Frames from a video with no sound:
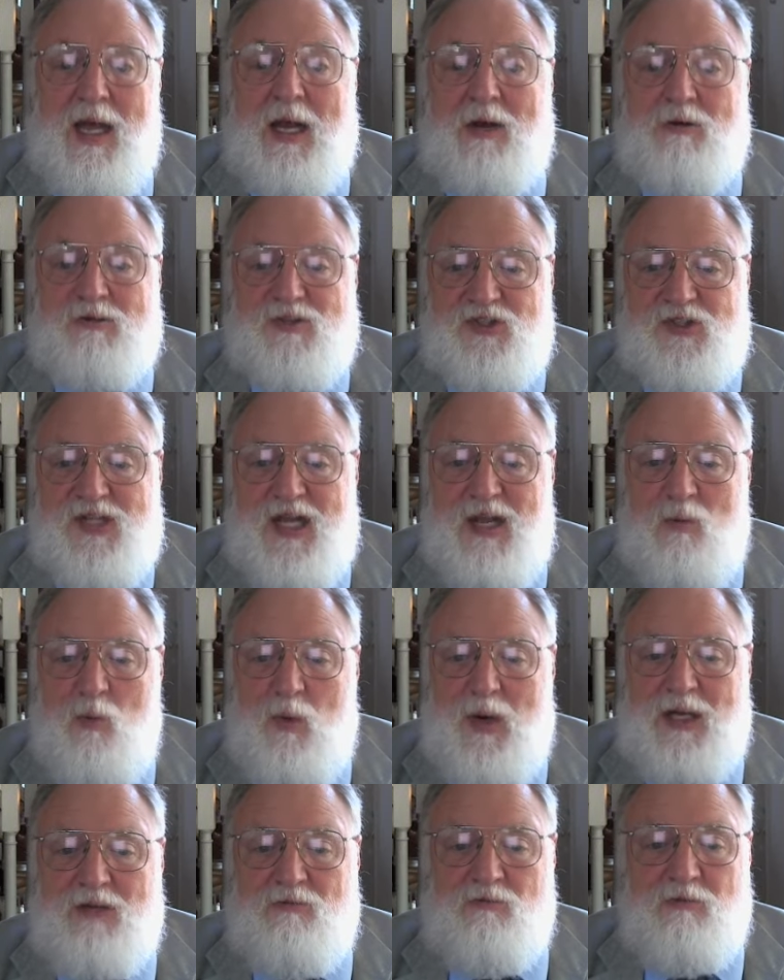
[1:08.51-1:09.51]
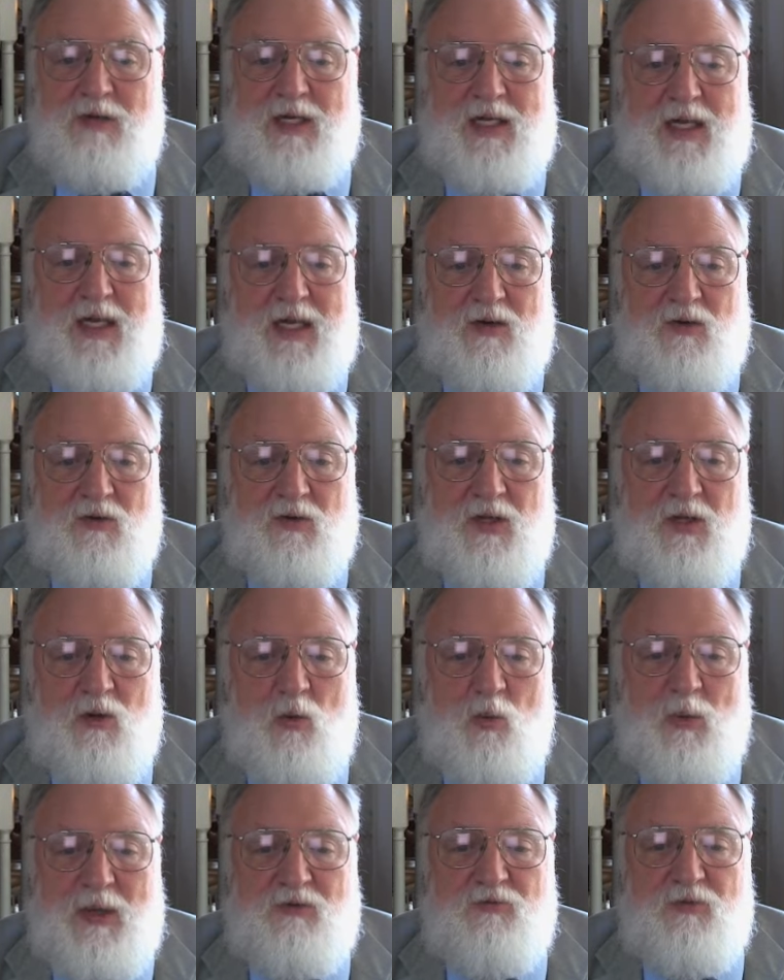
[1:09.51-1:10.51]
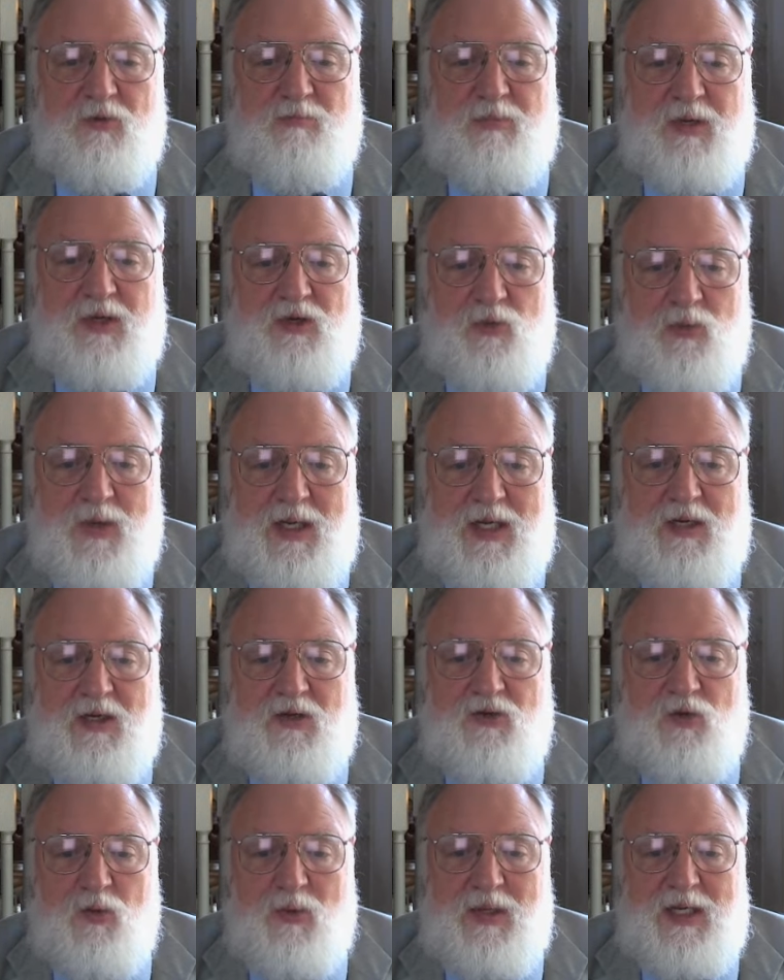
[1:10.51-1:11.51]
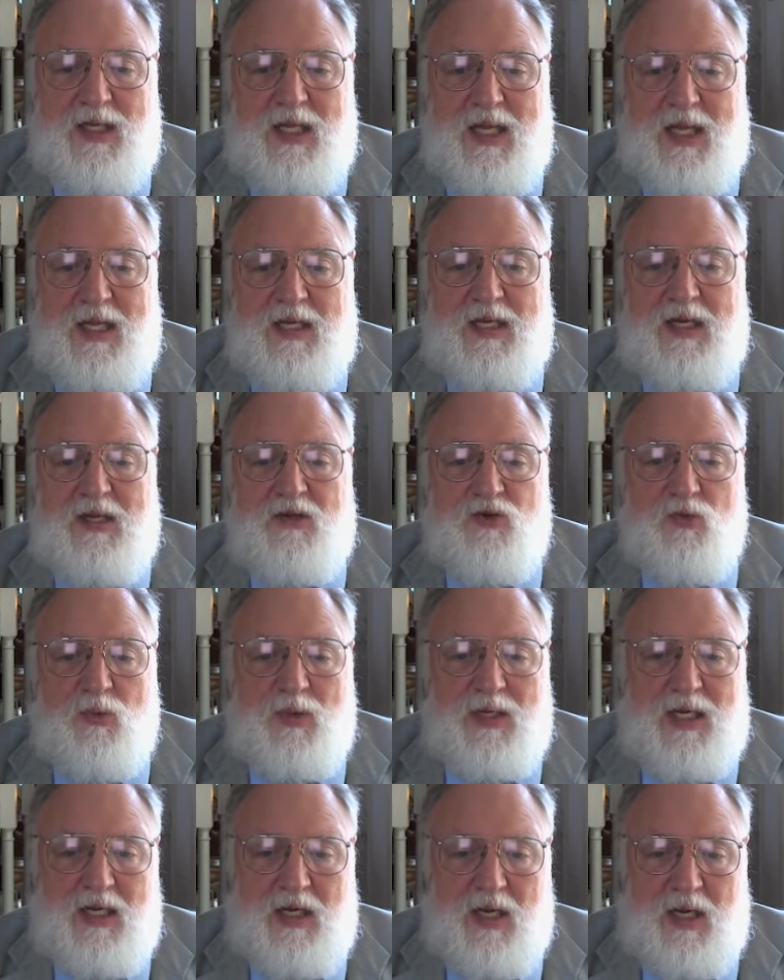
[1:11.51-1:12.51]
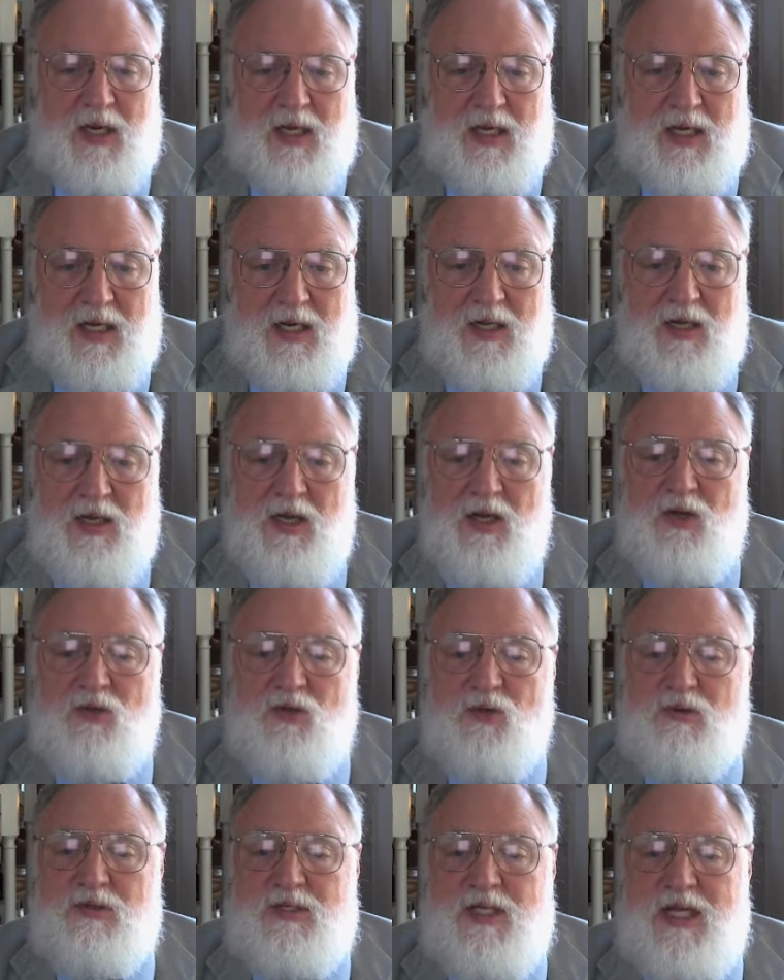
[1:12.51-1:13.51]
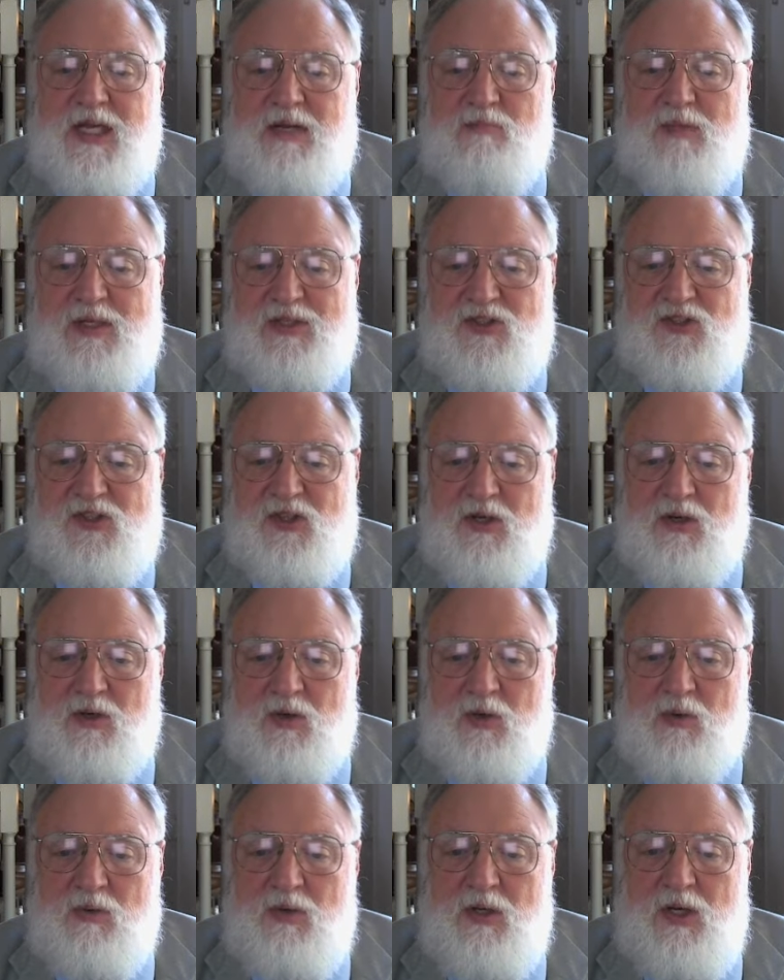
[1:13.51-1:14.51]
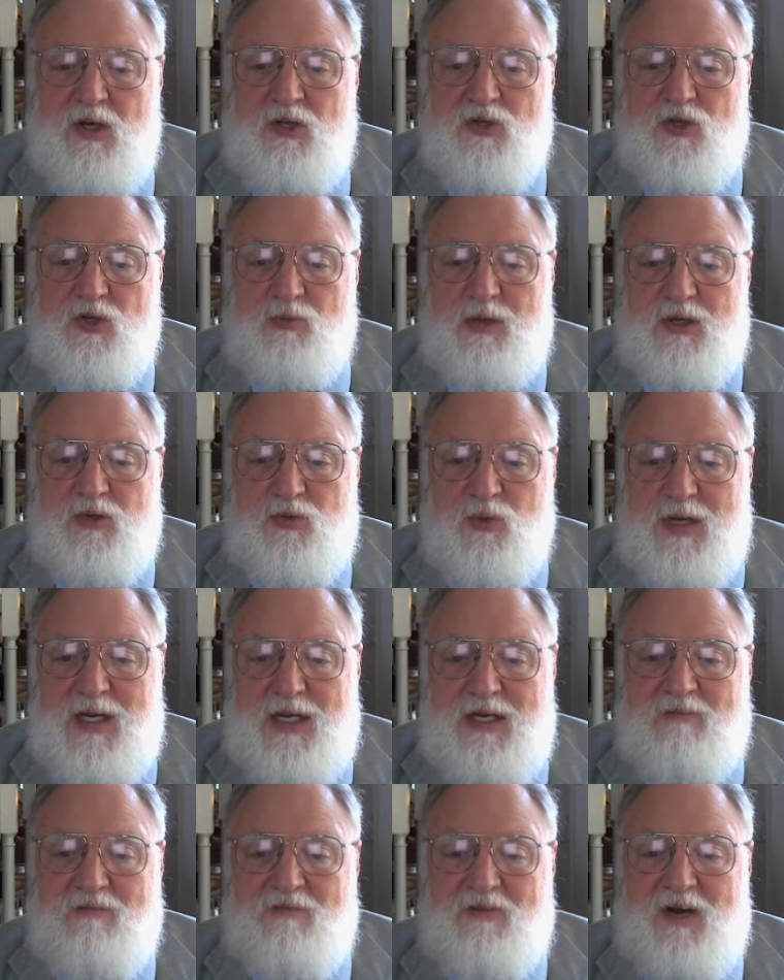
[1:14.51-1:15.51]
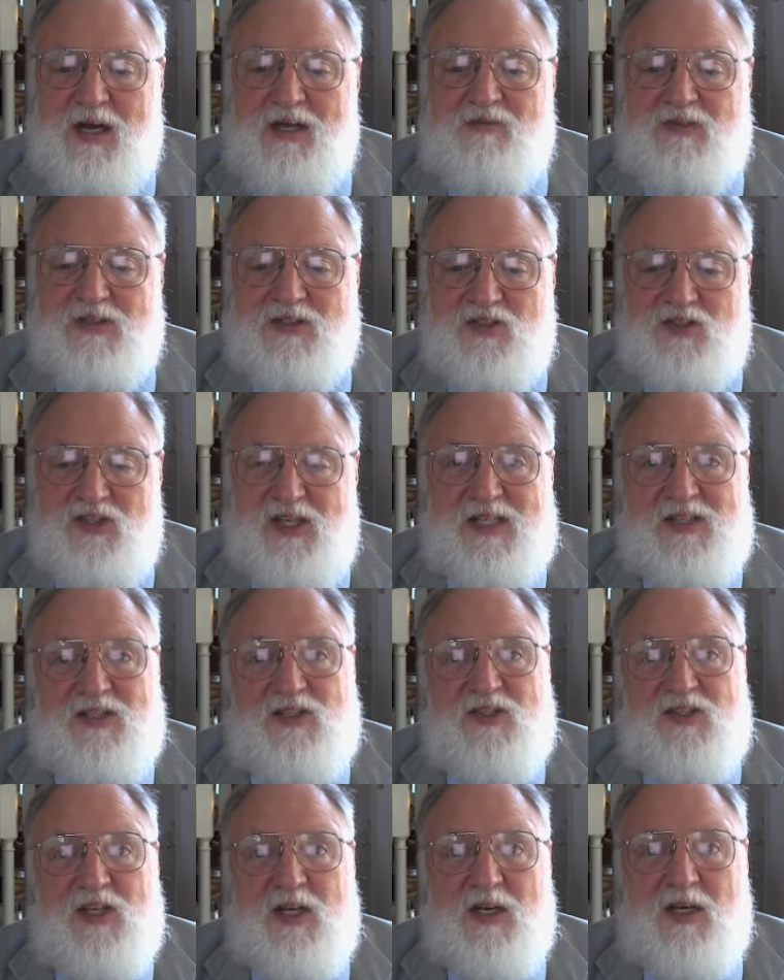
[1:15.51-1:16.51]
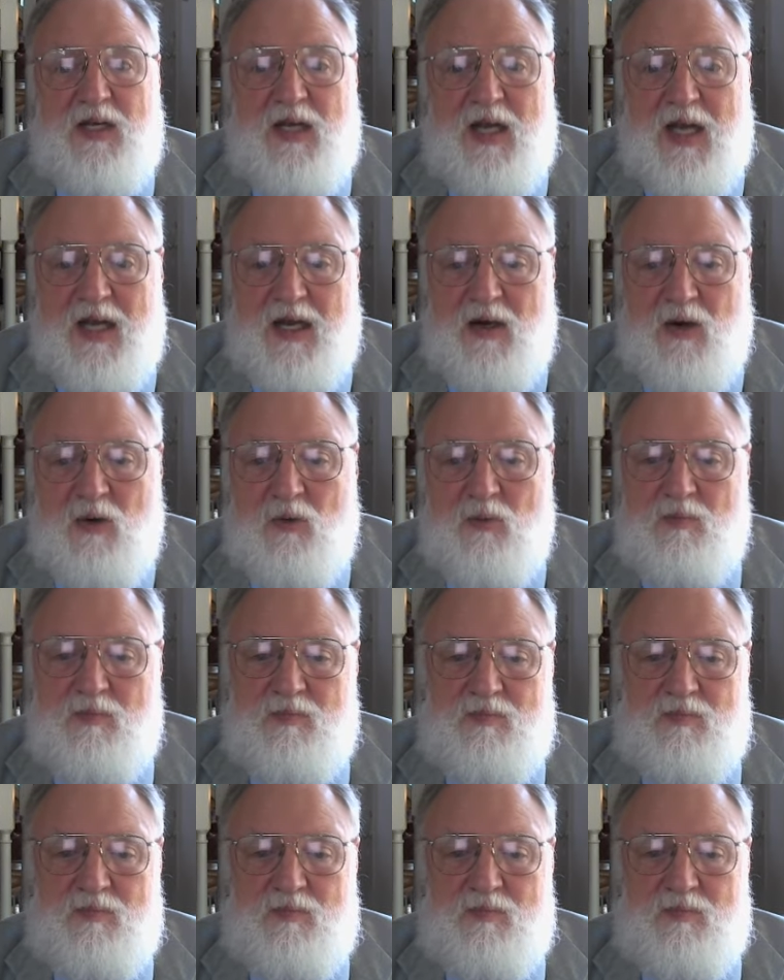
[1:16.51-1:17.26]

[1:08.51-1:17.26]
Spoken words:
Our statewide rig count went from between 28 and 29 13 months ago to between 5 and 6 now.